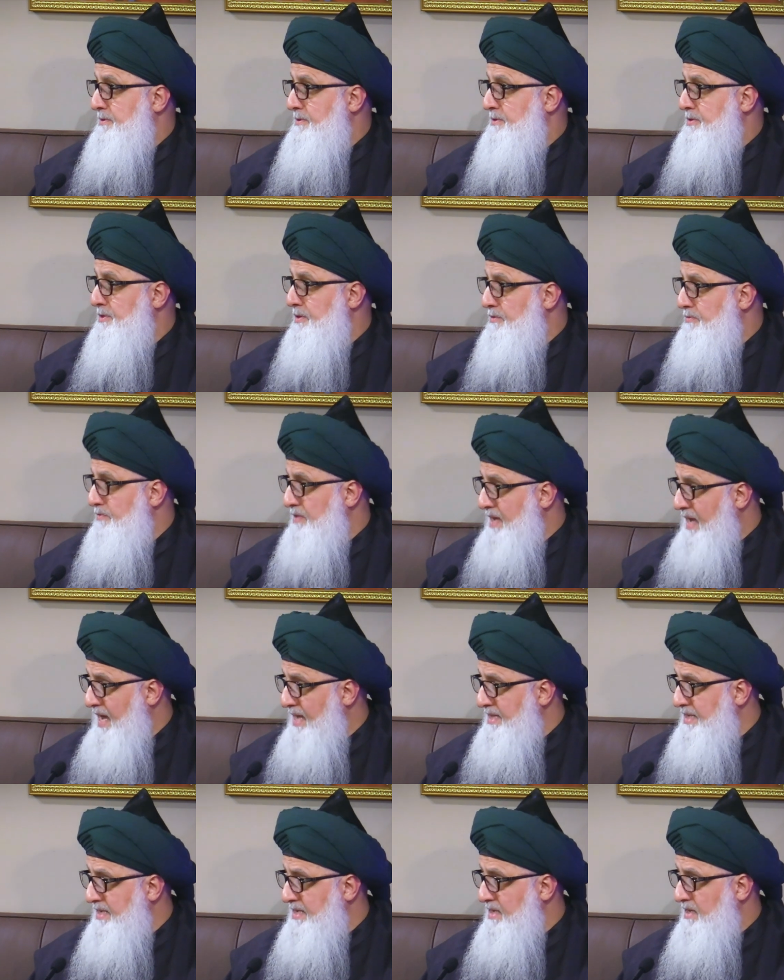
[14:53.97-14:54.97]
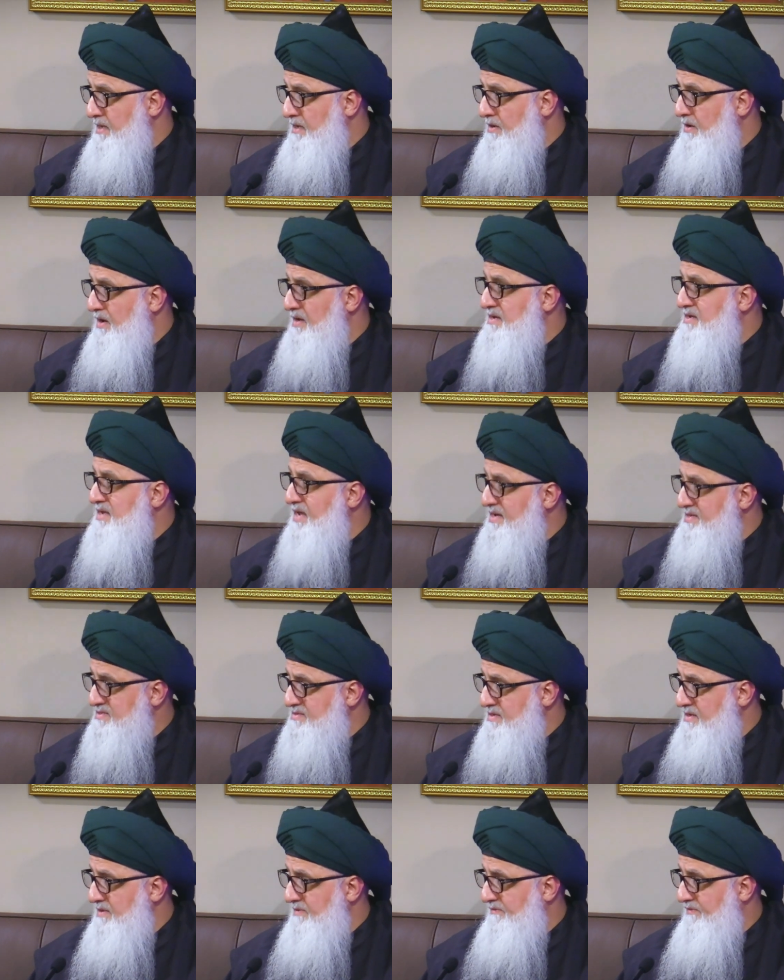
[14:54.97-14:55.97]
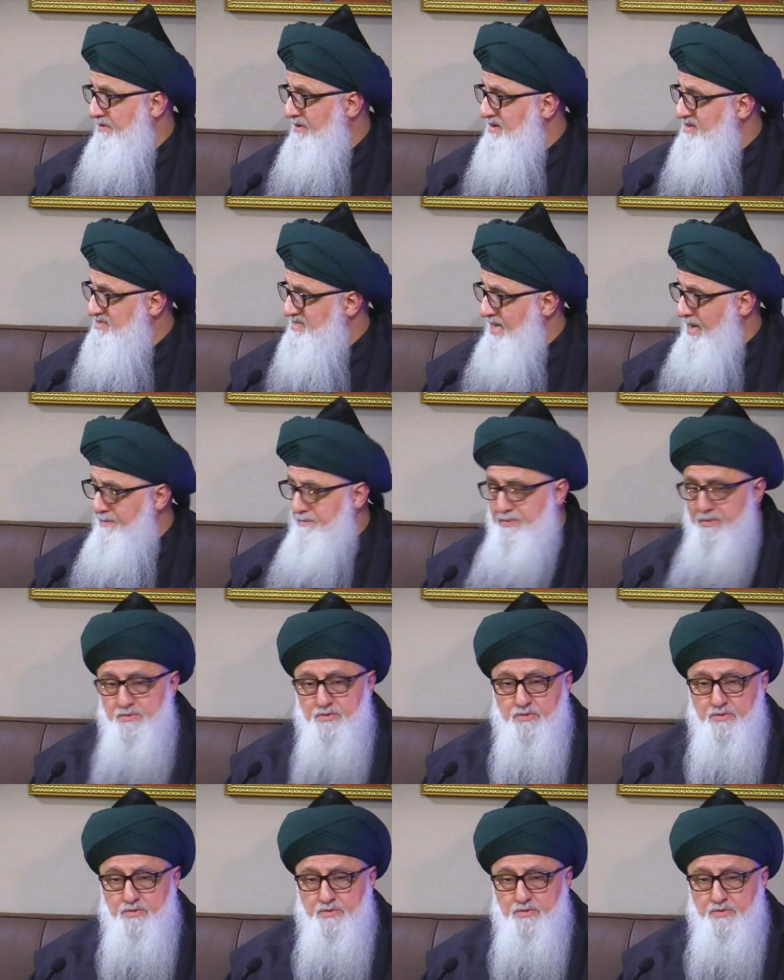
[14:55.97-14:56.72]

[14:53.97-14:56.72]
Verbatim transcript: your reality, you're destined for example